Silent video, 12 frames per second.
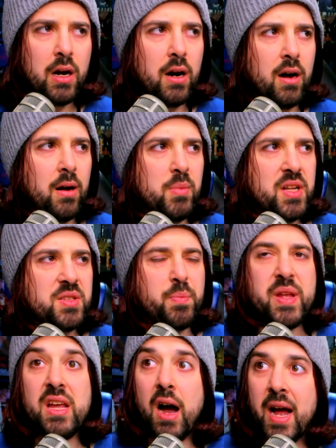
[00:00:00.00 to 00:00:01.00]
Um, it's
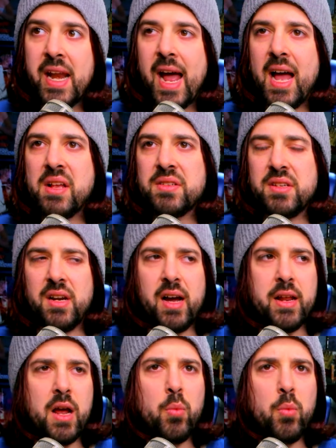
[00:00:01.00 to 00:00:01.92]
beyond asinine.